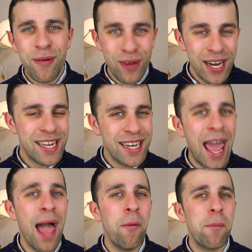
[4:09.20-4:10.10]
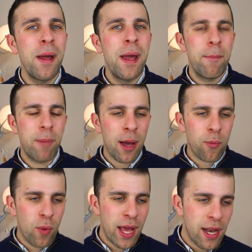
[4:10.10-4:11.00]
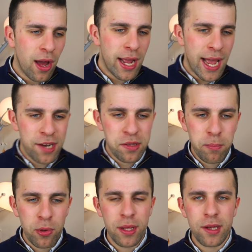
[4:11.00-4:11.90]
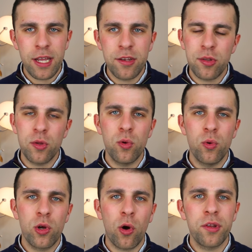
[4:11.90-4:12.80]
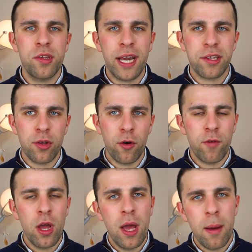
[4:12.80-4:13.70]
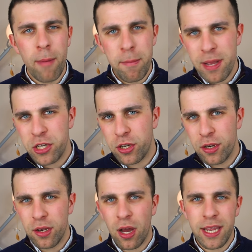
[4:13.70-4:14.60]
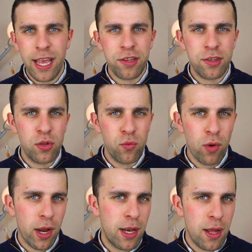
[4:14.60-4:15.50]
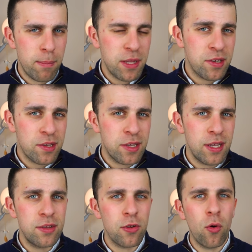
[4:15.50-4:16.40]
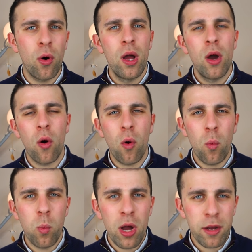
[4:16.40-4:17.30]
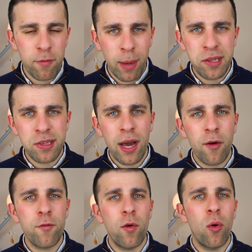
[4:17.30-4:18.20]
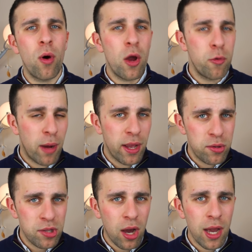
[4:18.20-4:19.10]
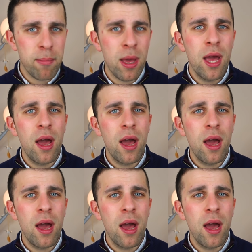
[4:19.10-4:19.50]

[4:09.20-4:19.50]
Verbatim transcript: really did help, but when I had to put it into context of my mission, I guess, to run businesses or, or work for myself or own my own time,